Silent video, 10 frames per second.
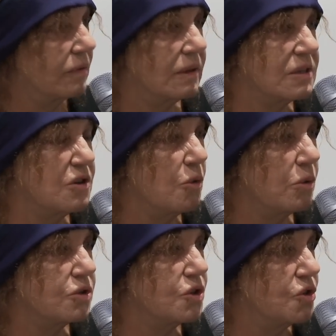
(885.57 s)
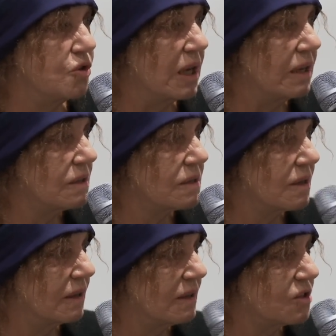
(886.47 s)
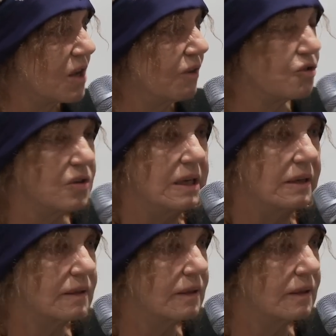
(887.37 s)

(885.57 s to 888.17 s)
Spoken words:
doesn't know what to do next in this country.